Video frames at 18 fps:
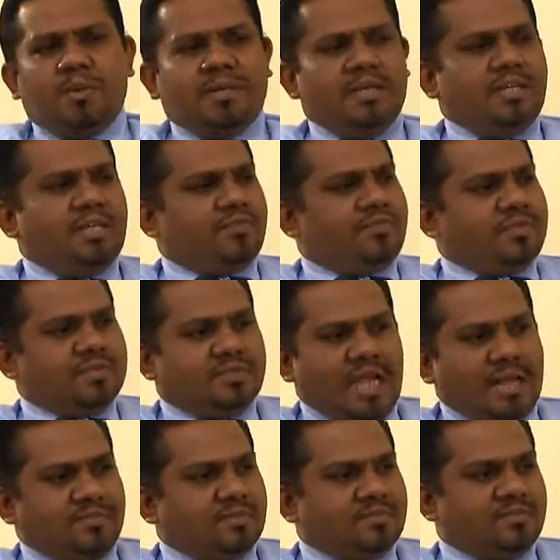many different
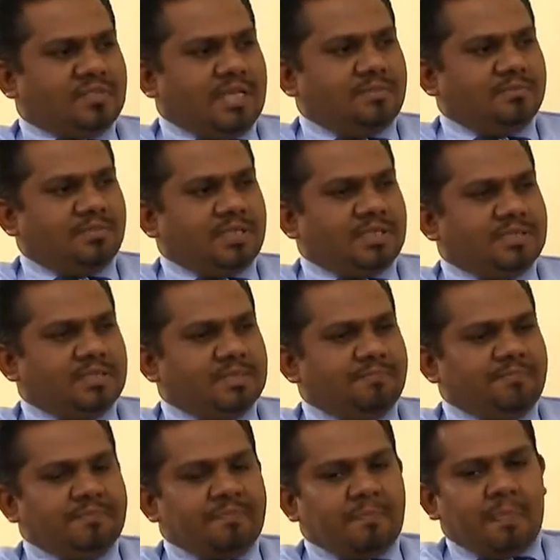types of subjects.
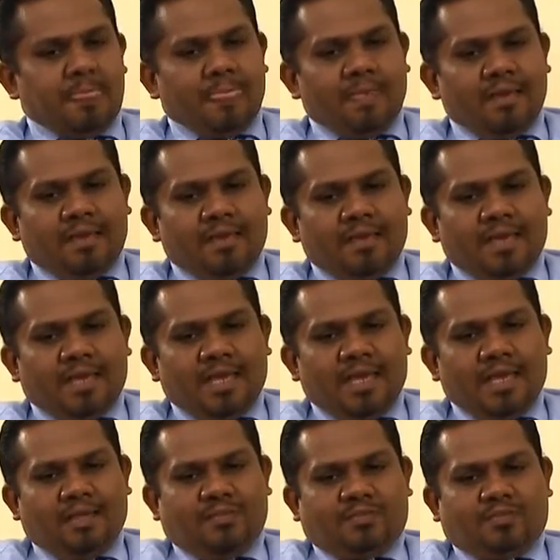
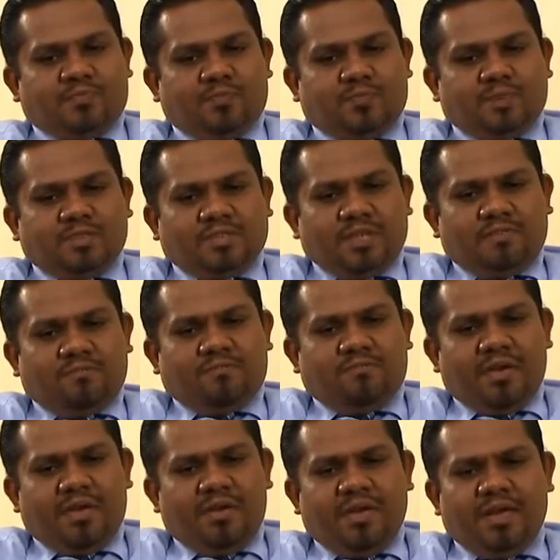It was a
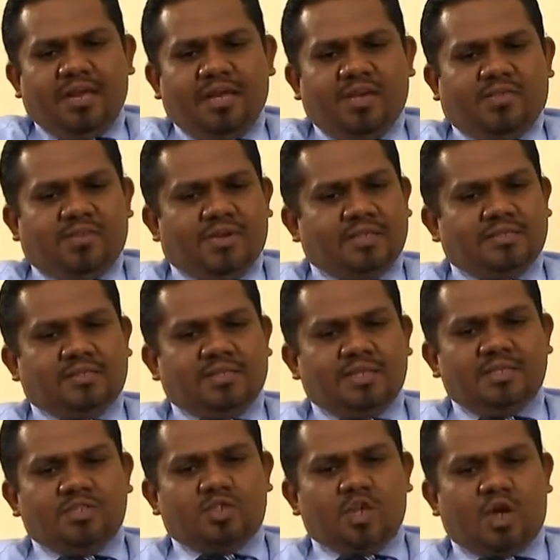very
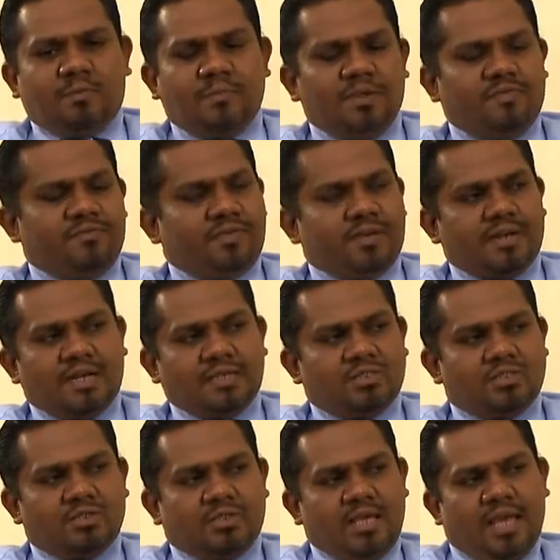interesting topic for us
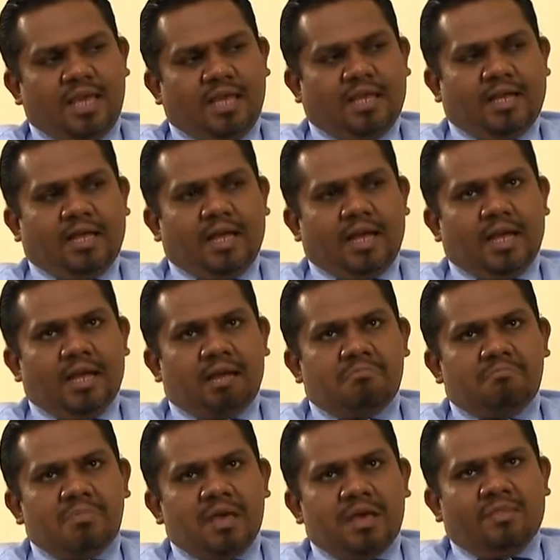to take
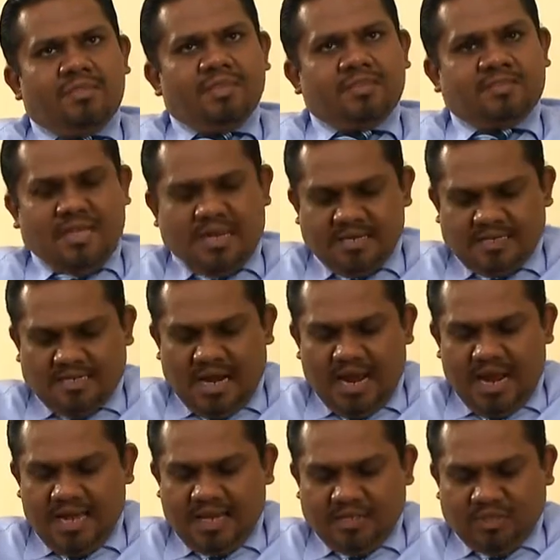this
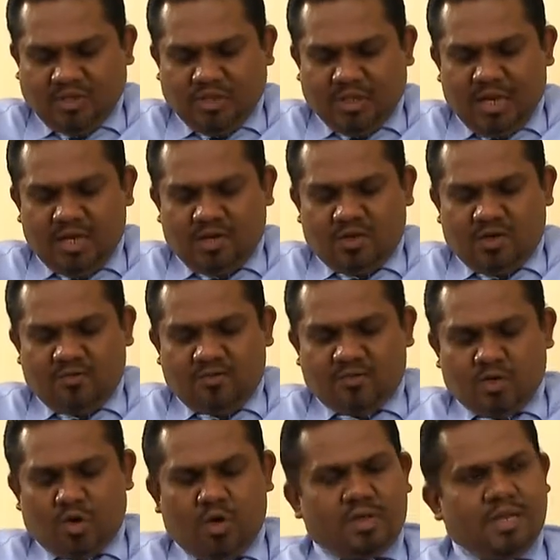entire chunk
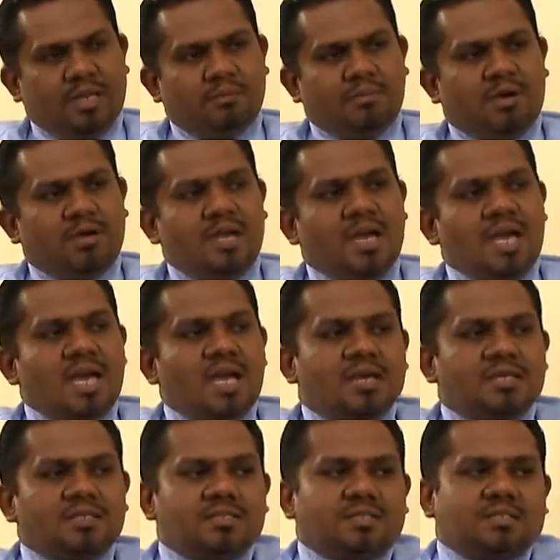of talking about
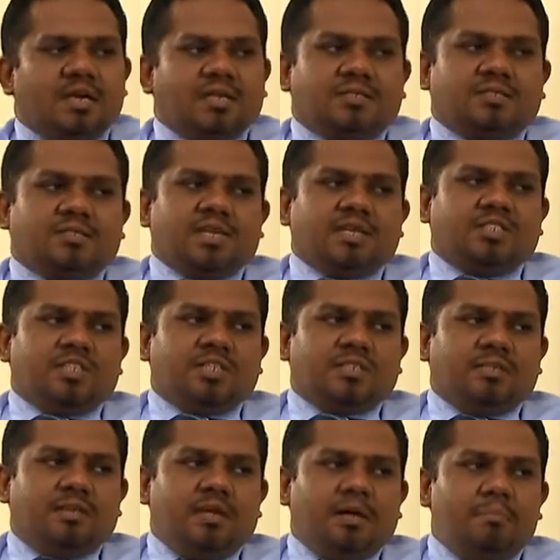
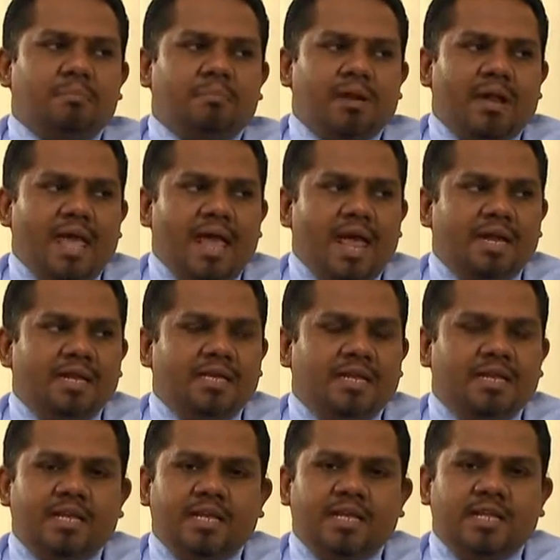succession planning
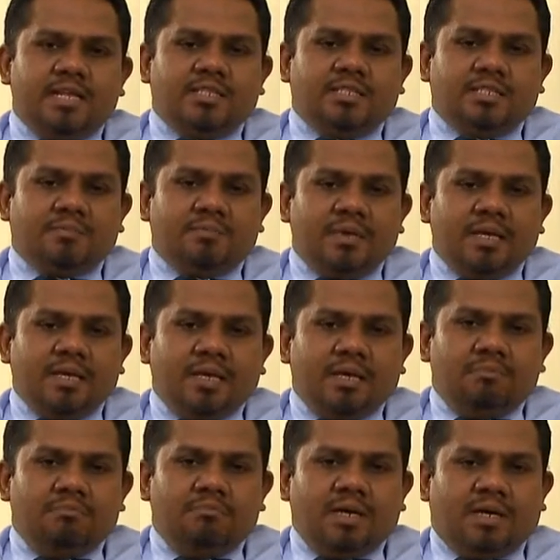and leadership,
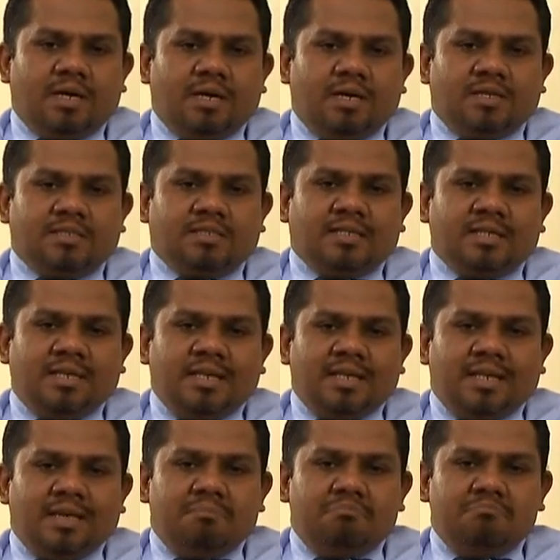because
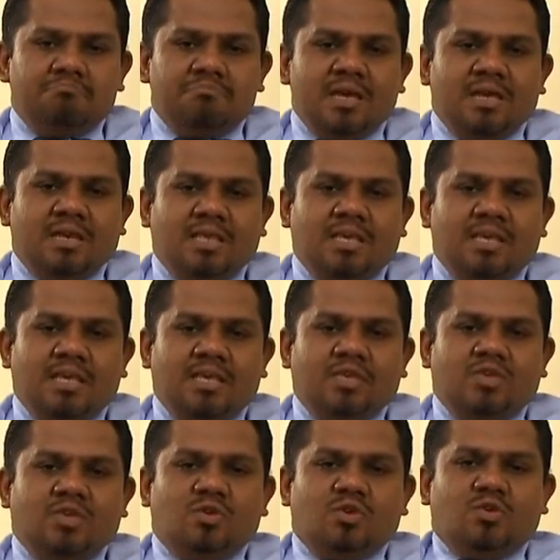many
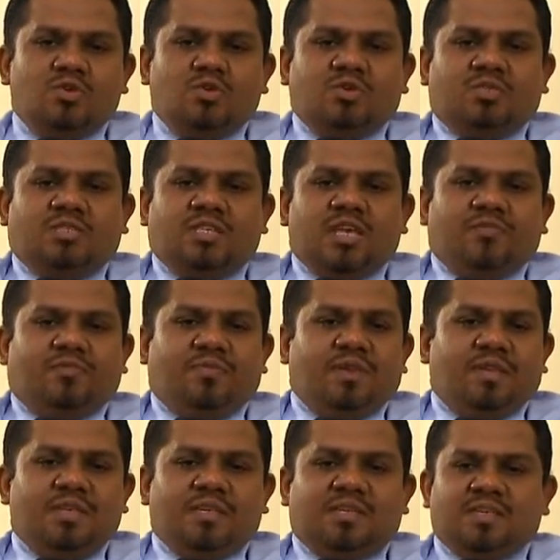use
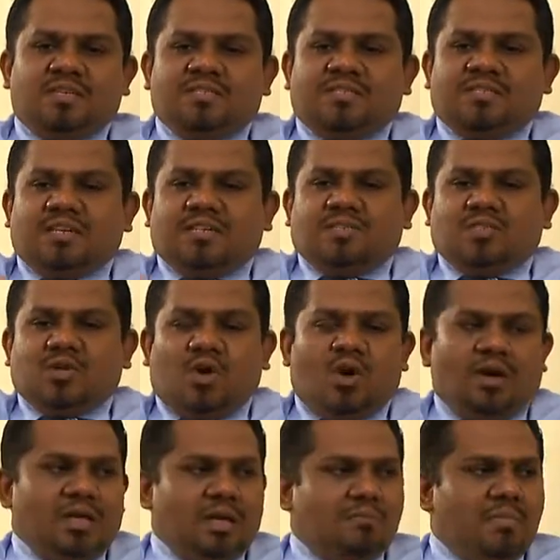definitions and
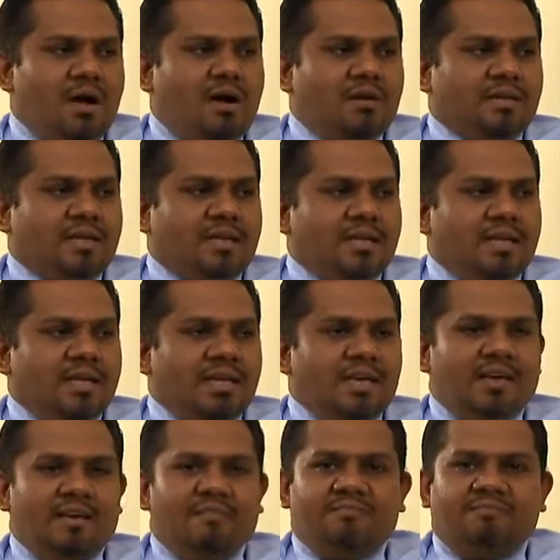talk about it.
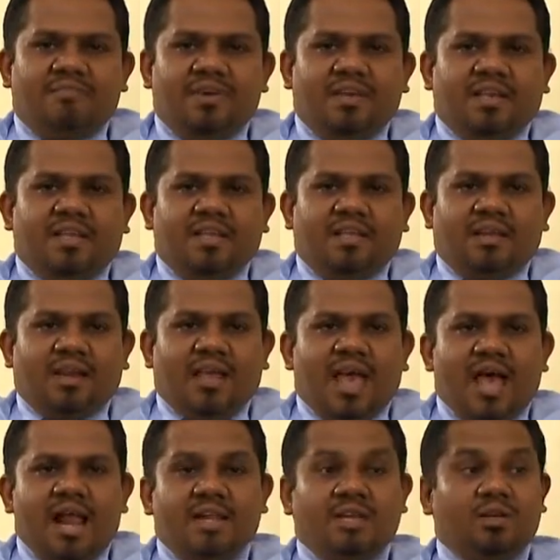Very
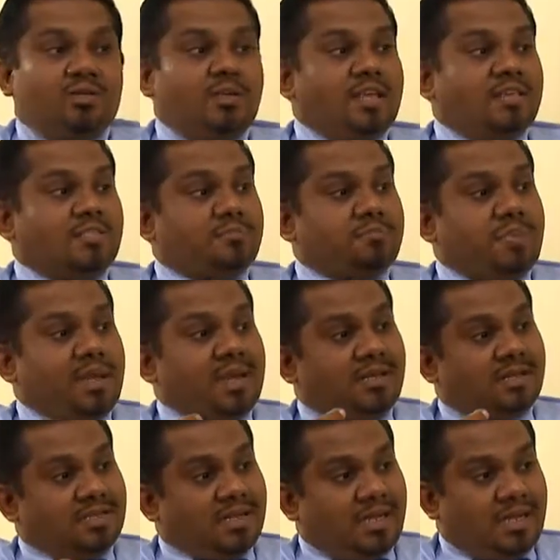rarely do they
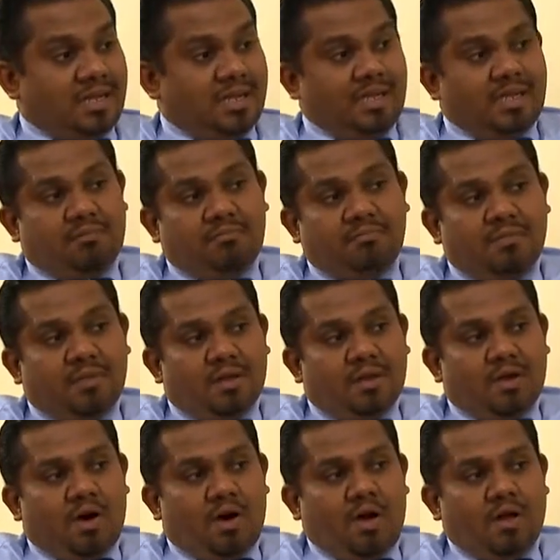spend time
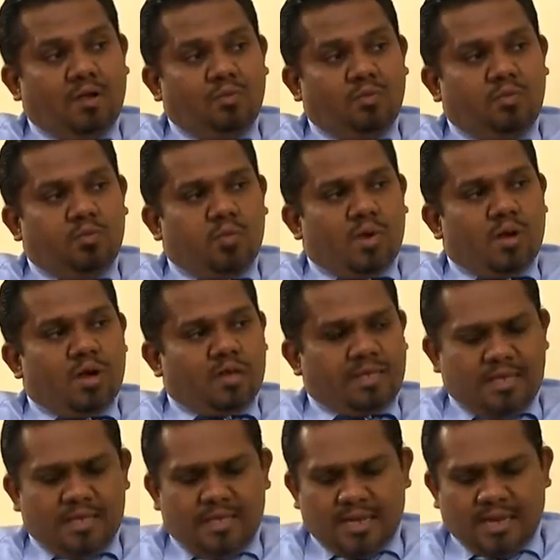on
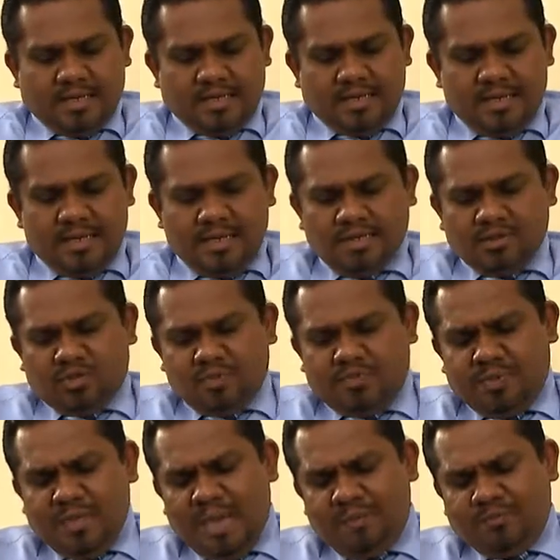working at it. So
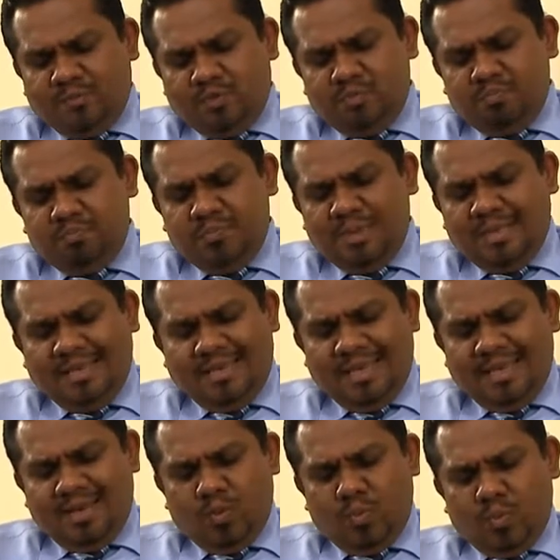perhaps to
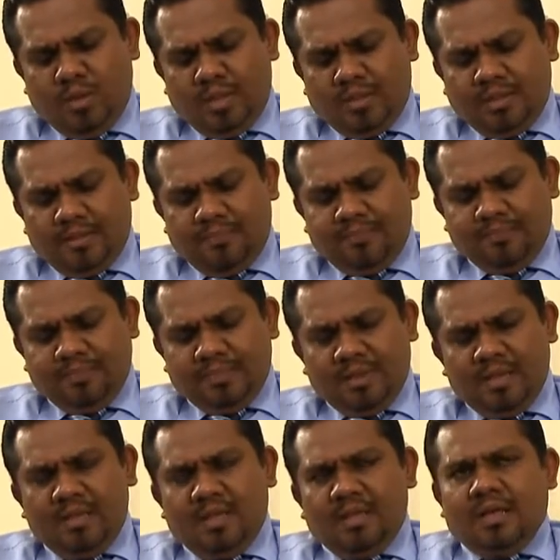begin with,
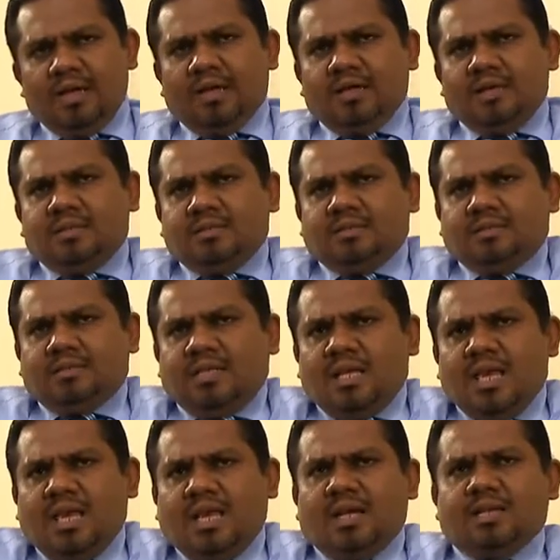
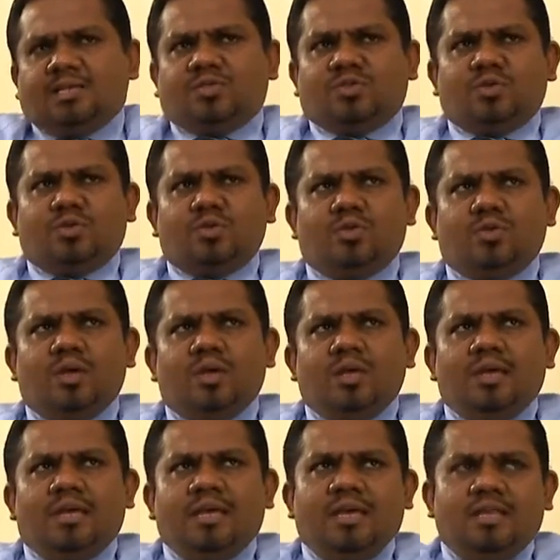take us through,
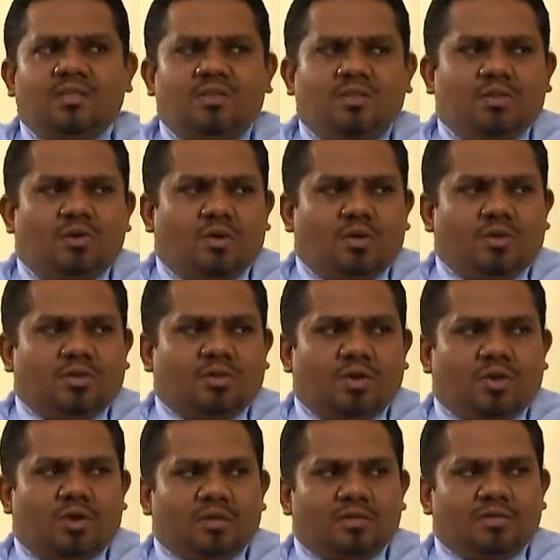in your
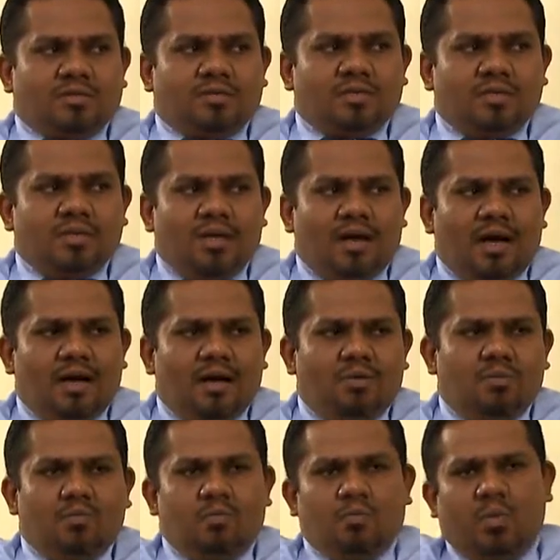thoughts,
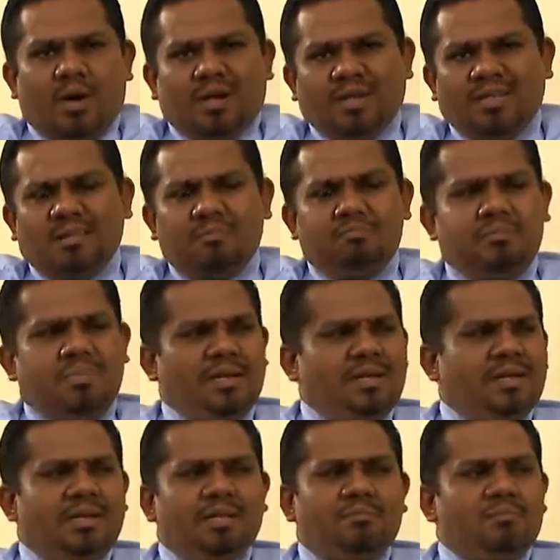what are the
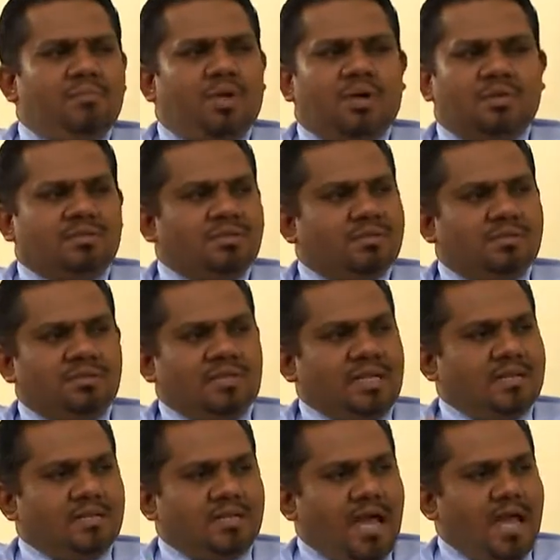building blocks of this
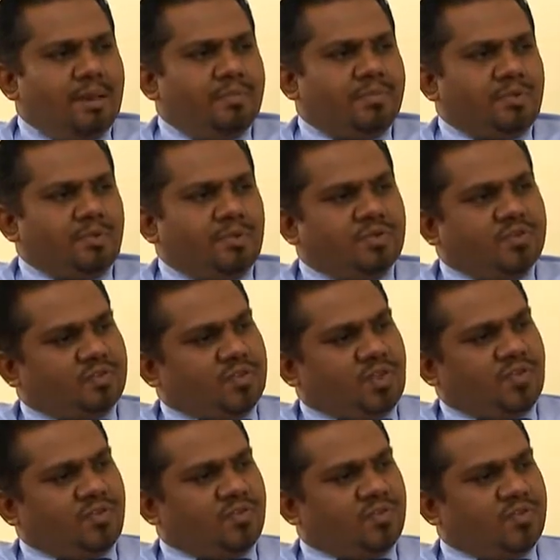entire
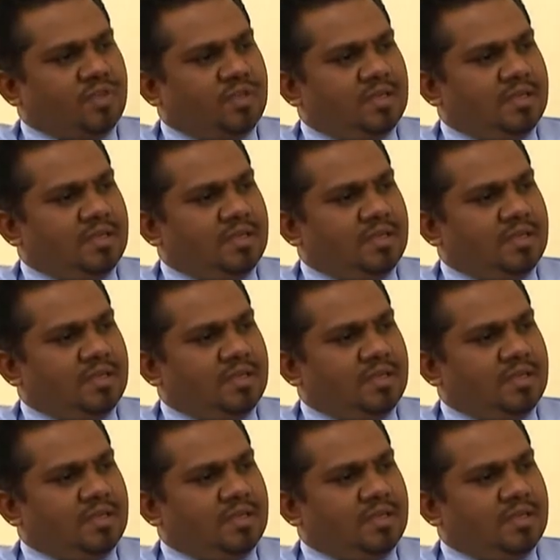process?